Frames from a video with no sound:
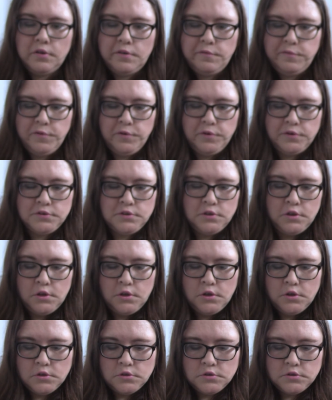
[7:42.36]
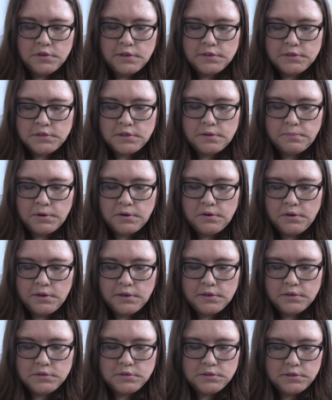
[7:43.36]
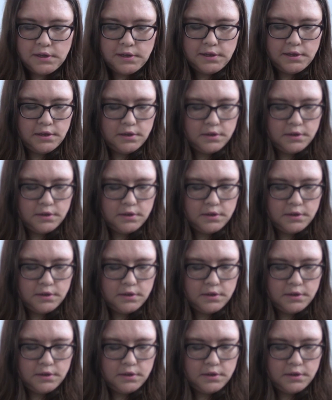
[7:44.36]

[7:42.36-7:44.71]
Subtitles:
to focus. So let's see what it looks like.